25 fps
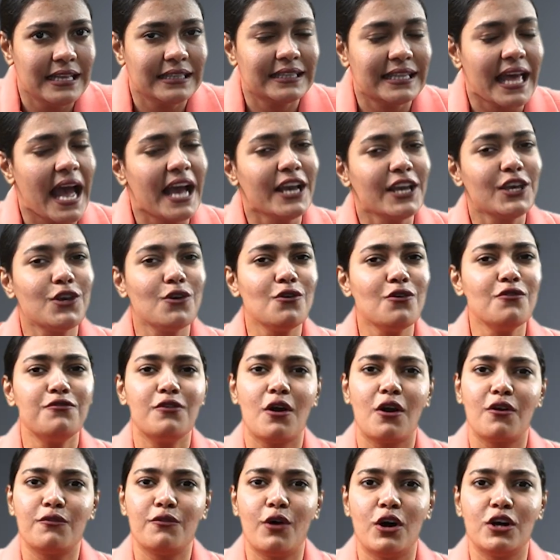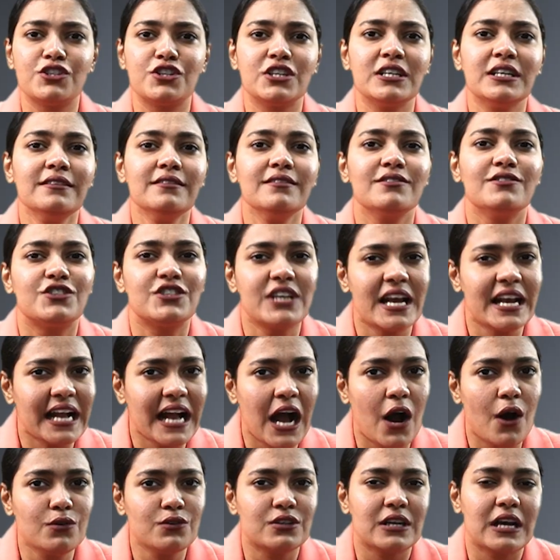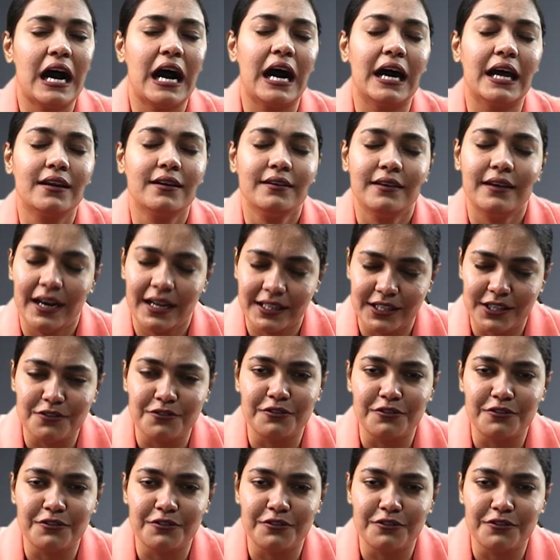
Thank you for watching. Check out our other